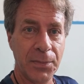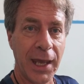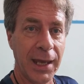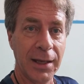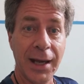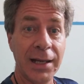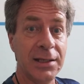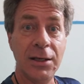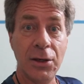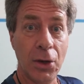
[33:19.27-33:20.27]
And I
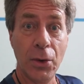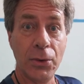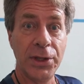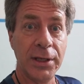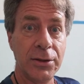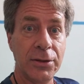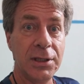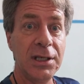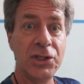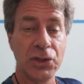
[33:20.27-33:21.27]
didn't know the
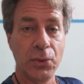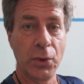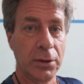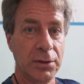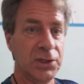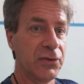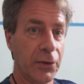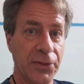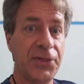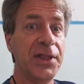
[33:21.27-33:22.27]
Indonesian words for
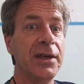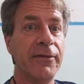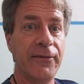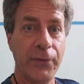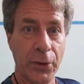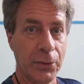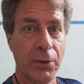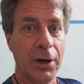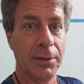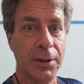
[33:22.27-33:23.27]
thief or
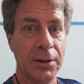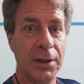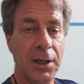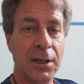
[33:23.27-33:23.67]
robber.